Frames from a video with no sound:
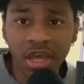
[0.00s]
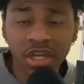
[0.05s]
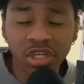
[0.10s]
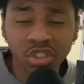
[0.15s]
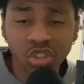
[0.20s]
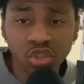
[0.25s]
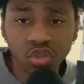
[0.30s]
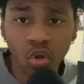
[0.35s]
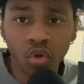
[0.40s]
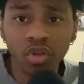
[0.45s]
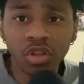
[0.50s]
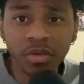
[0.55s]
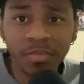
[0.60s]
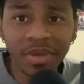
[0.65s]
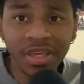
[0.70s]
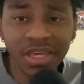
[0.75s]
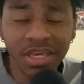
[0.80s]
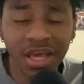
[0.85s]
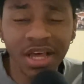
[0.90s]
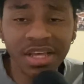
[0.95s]
solely
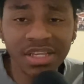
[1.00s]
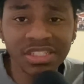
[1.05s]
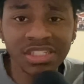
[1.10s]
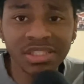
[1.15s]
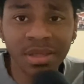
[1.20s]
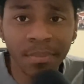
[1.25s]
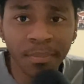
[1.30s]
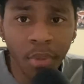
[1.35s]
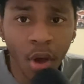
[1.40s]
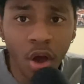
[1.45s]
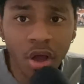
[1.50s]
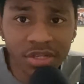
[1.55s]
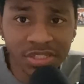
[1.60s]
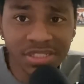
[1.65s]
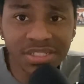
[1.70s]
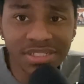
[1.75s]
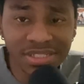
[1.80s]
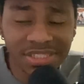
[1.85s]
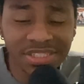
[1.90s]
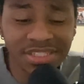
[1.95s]
because the
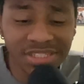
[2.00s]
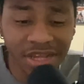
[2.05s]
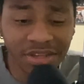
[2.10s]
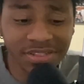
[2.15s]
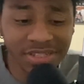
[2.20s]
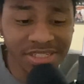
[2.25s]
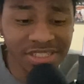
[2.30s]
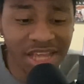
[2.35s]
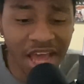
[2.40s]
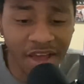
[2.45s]
Boston Celtics